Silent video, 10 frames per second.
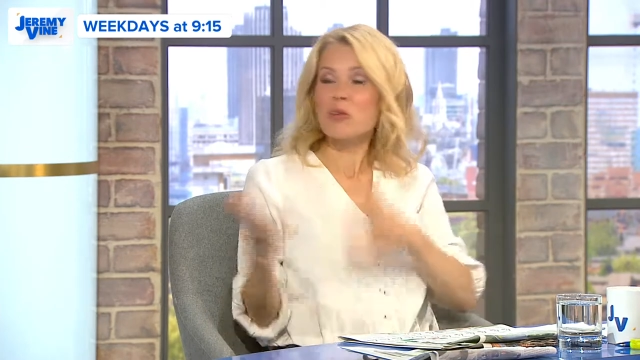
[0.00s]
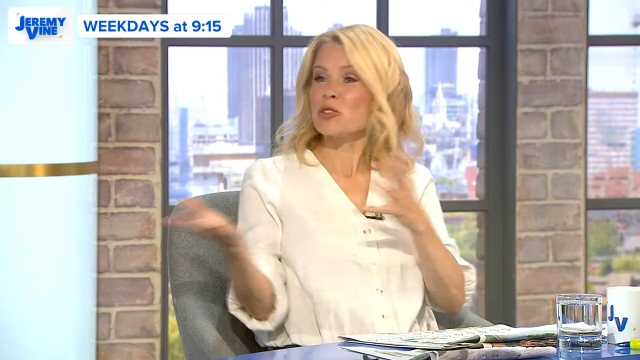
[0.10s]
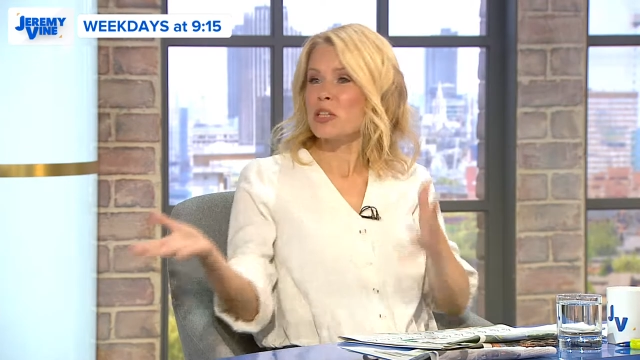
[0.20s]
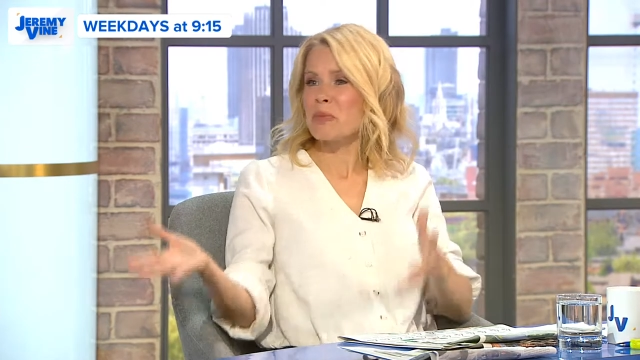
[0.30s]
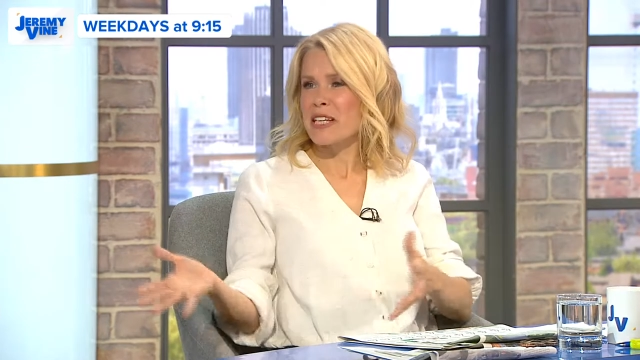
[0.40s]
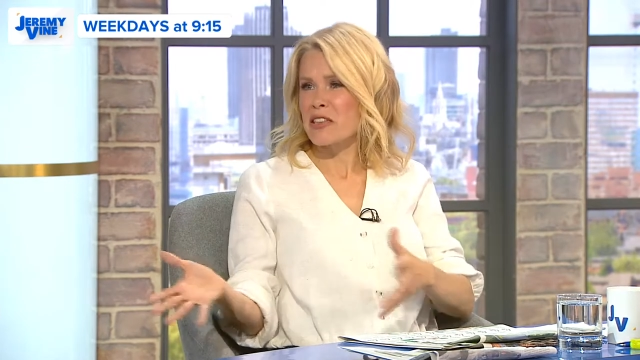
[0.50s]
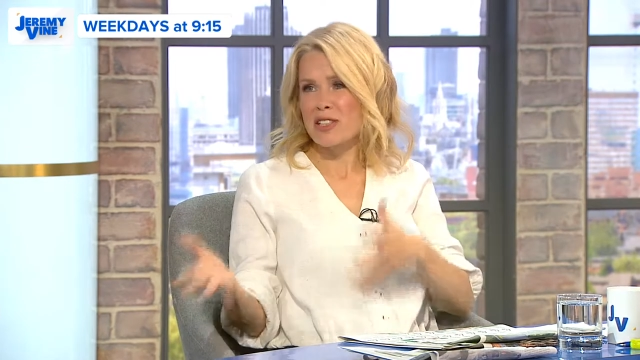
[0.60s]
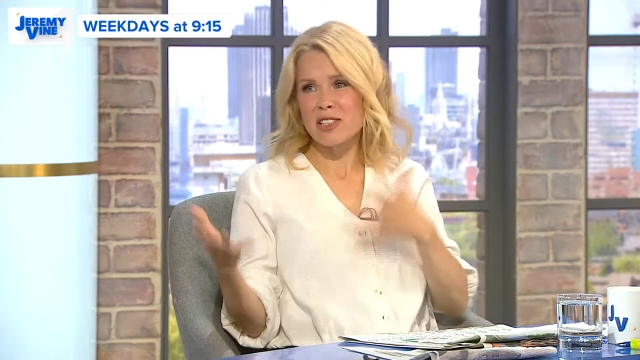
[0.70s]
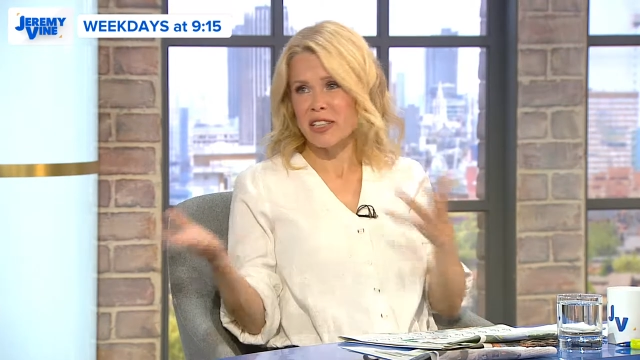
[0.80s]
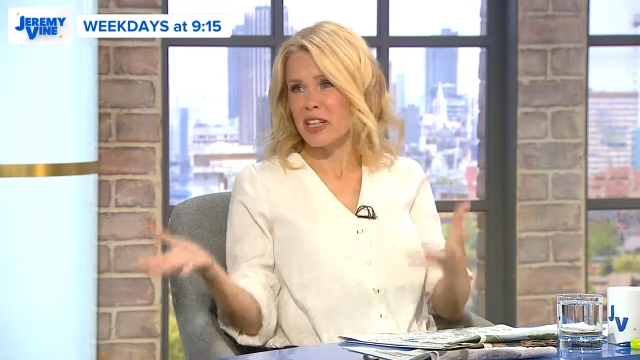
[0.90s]
I wanted to be
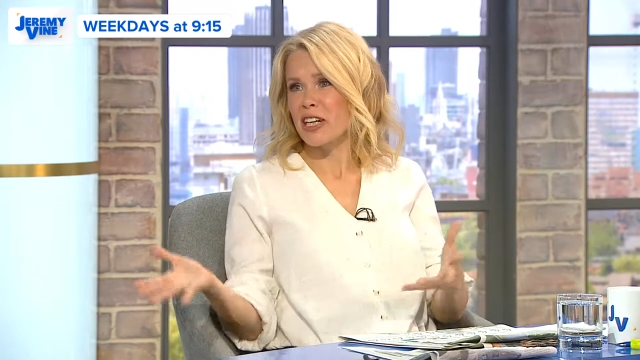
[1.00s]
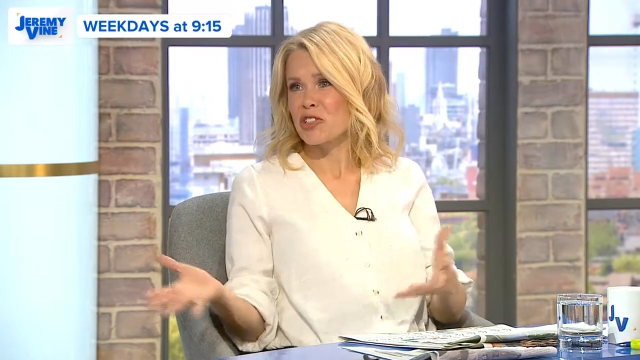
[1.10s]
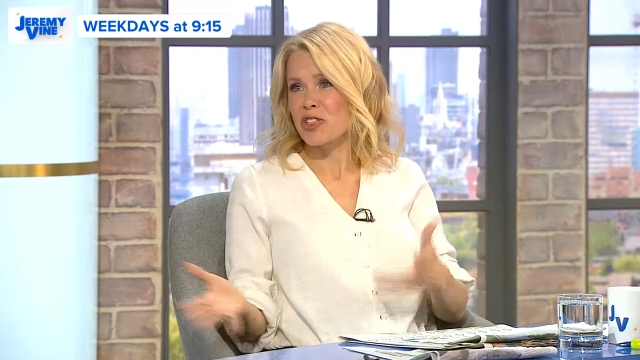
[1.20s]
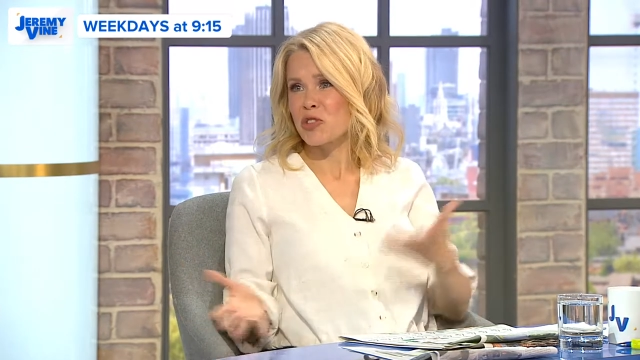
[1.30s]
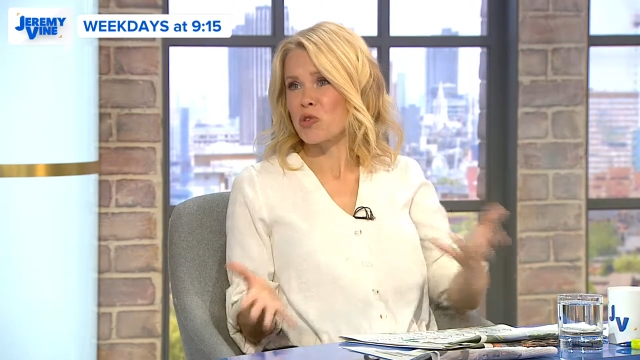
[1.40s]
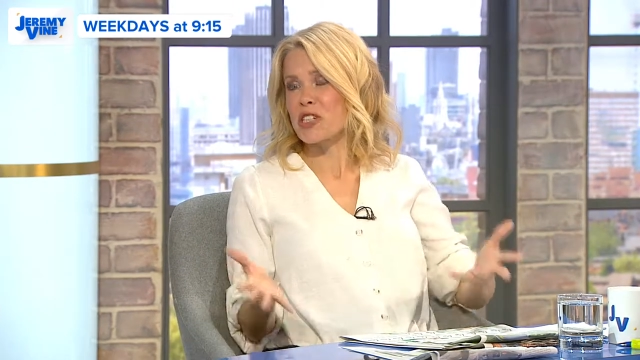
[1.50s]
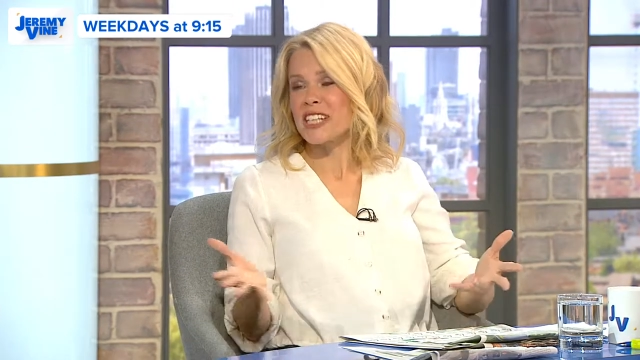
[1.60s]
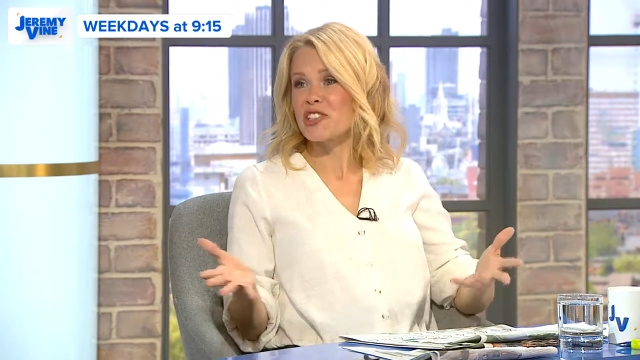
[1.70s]
either a psychiatrist or a teacher.